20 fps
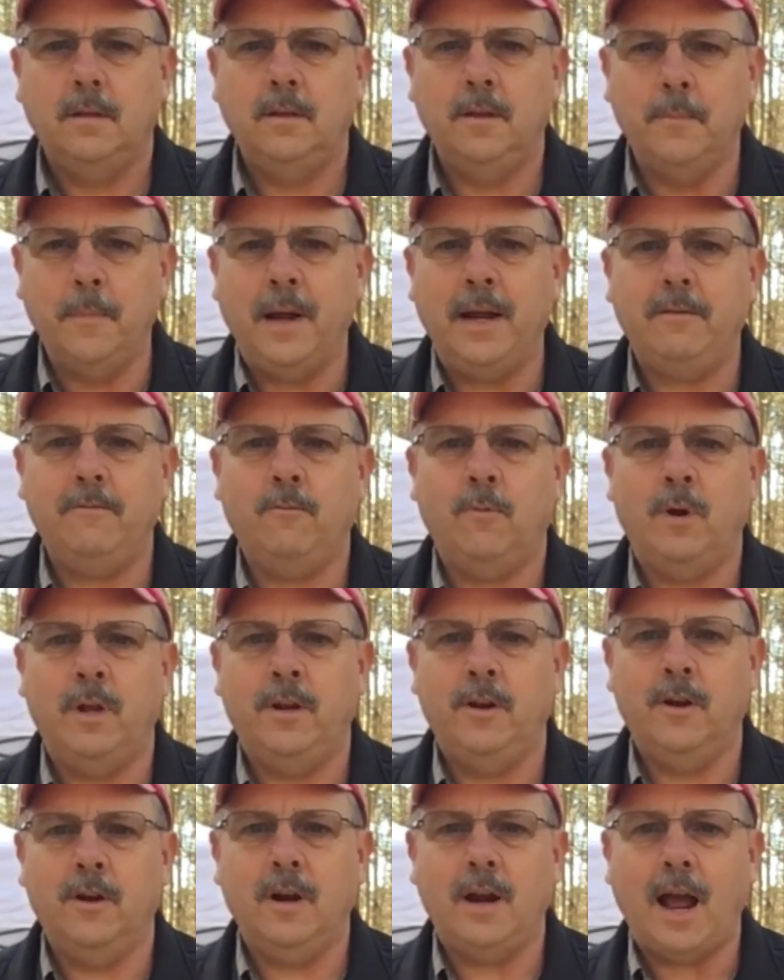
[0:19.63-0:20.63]
You might
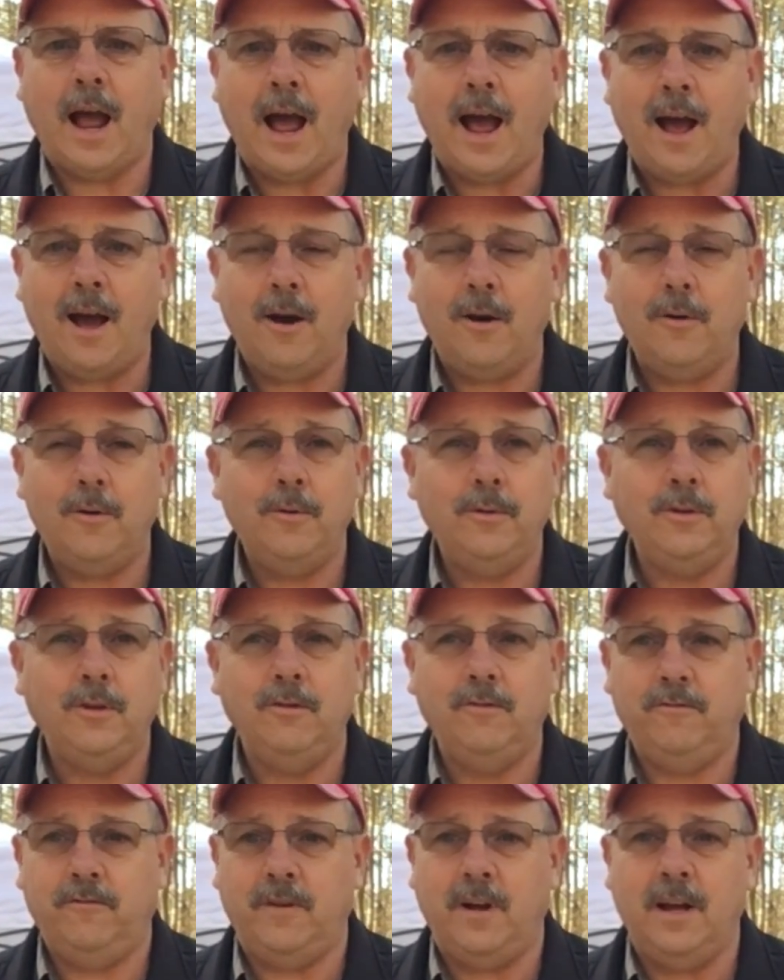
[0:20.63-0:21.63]
wonder how
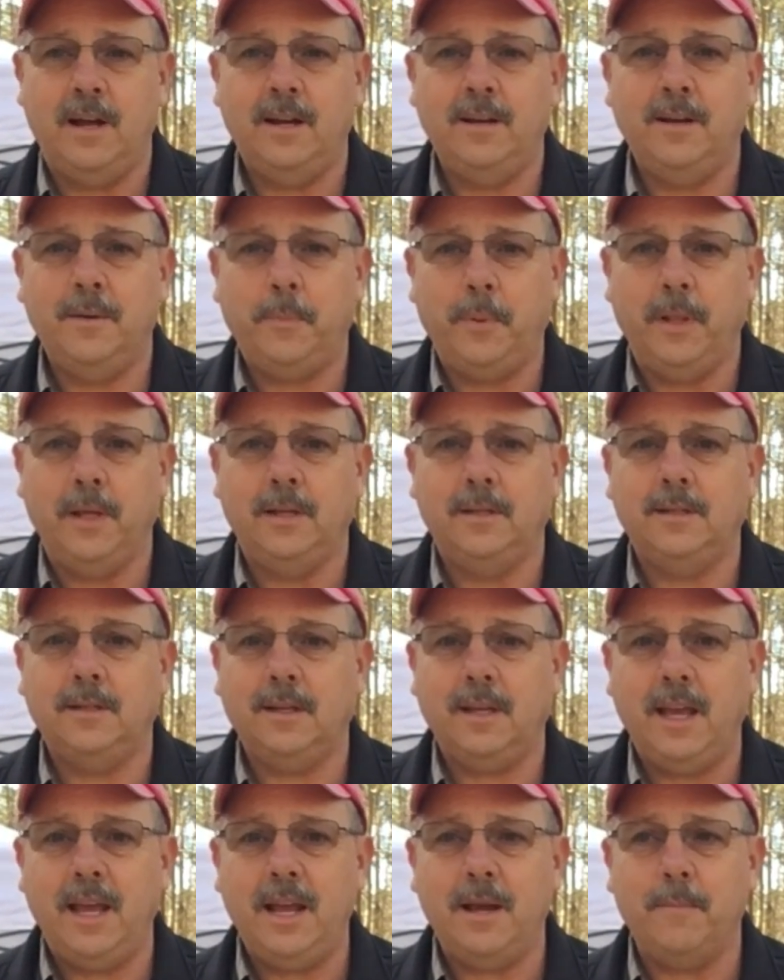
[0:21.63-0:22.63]
you find a place to
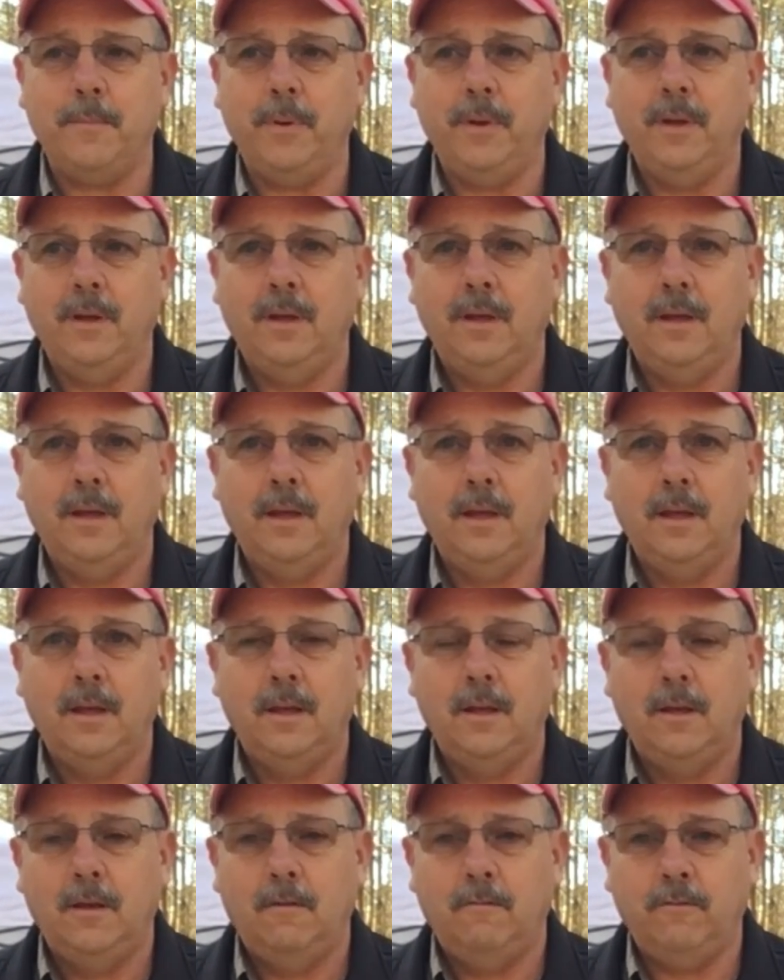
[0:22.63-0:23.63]
camp.
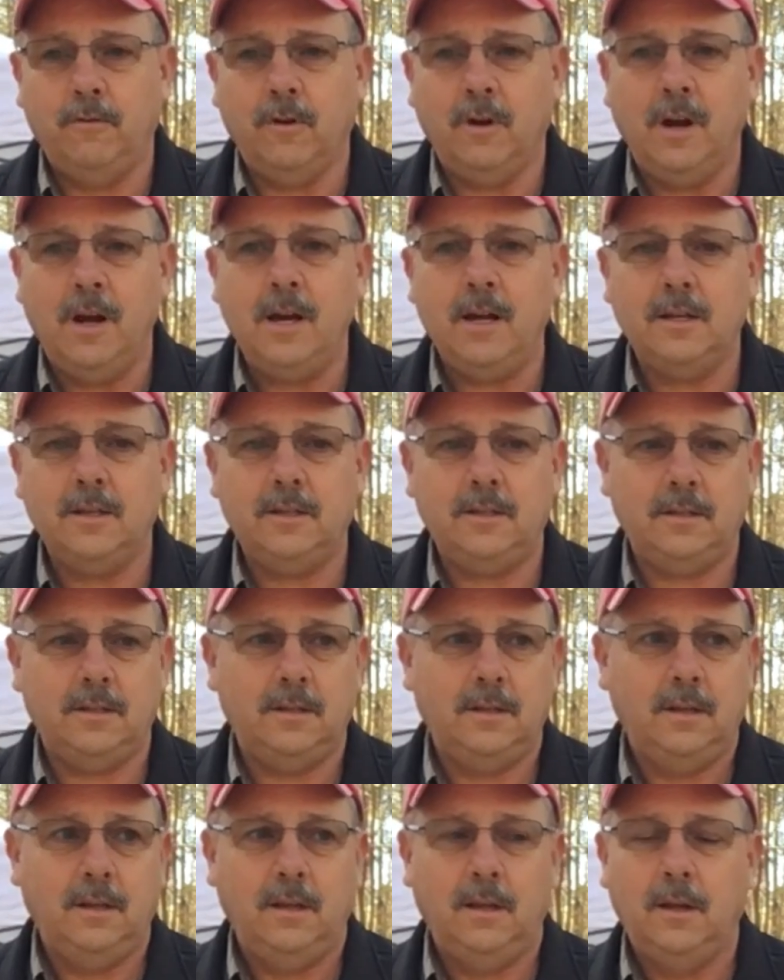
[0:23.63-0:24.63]
For
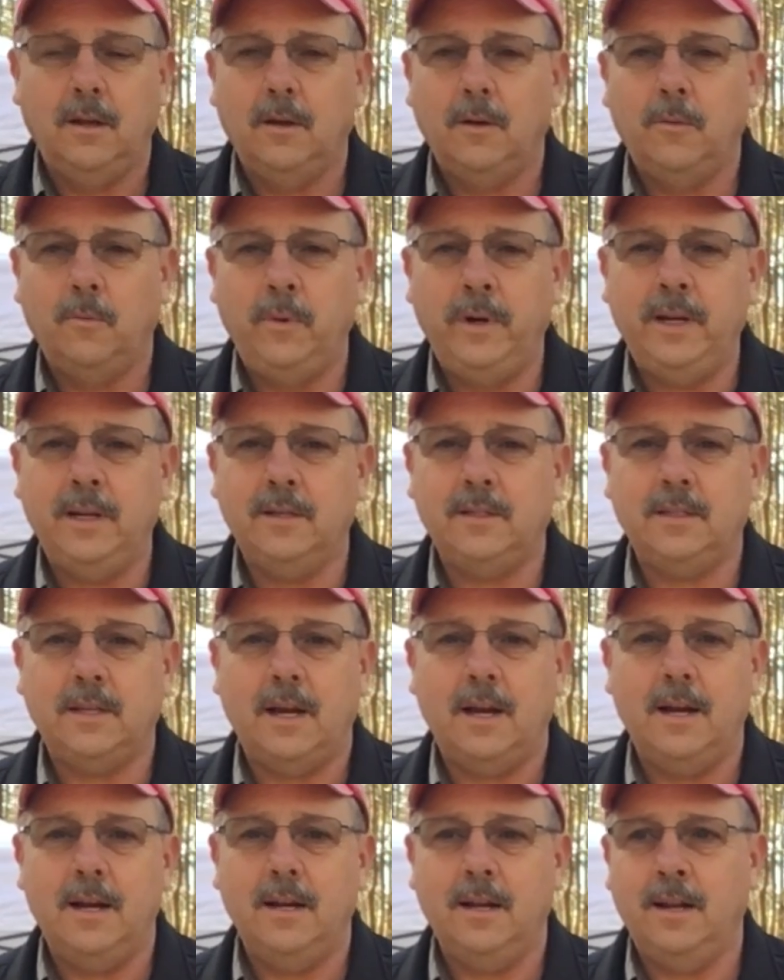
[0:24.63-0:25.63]
us, we
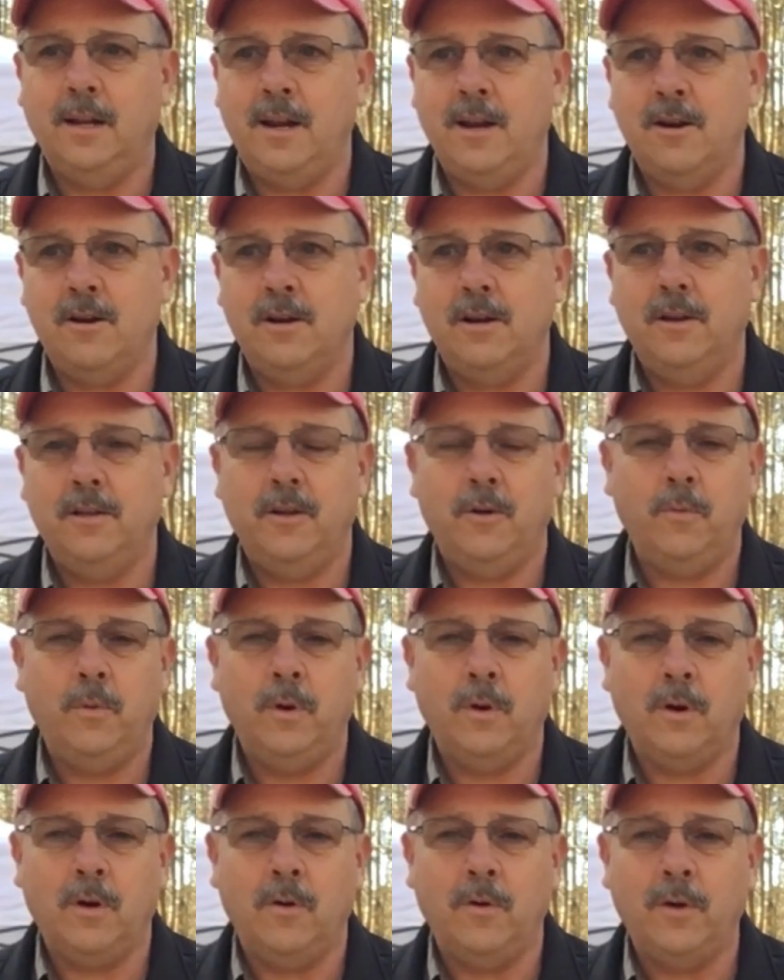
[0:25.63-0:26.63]
decide an area that
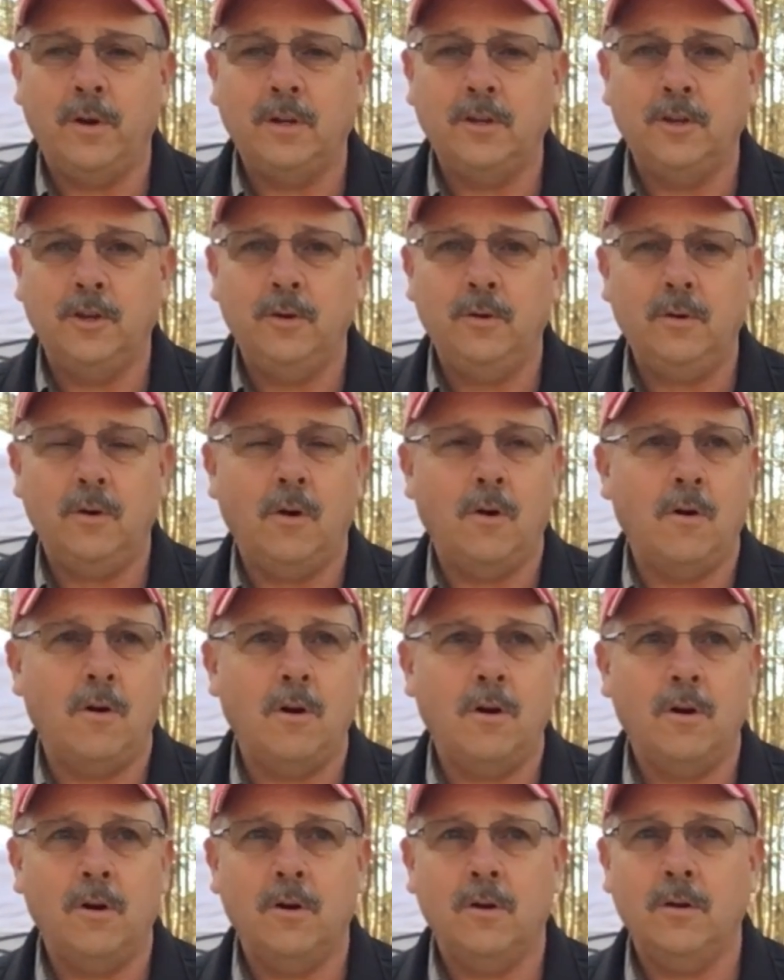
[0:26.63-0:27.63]
we're going to,
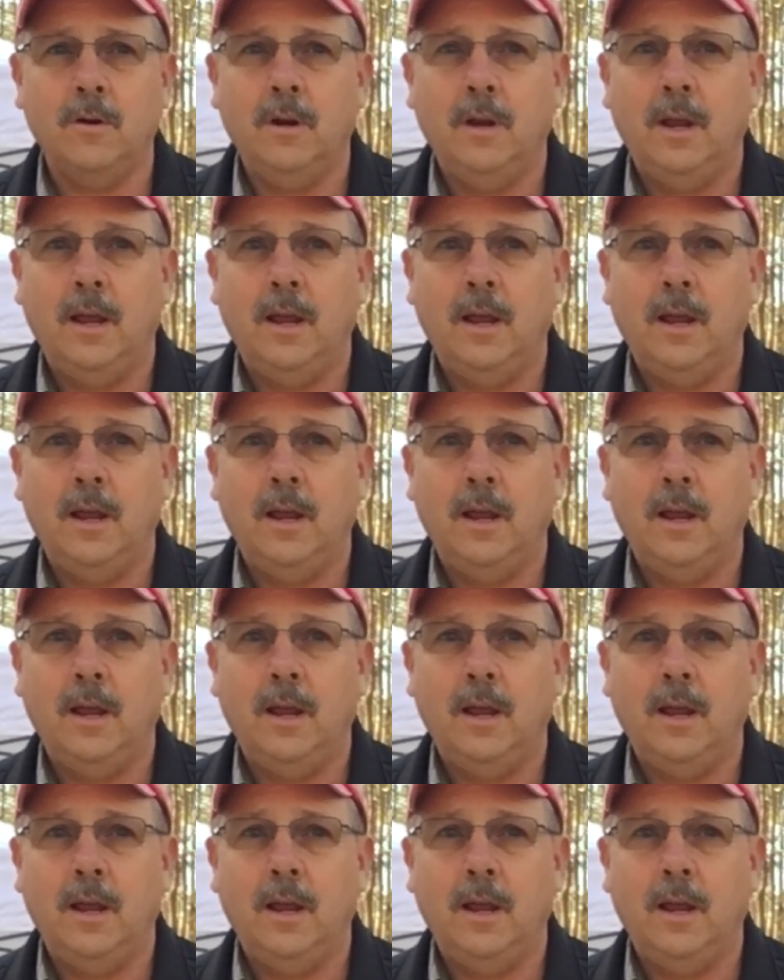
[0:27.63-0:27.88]
or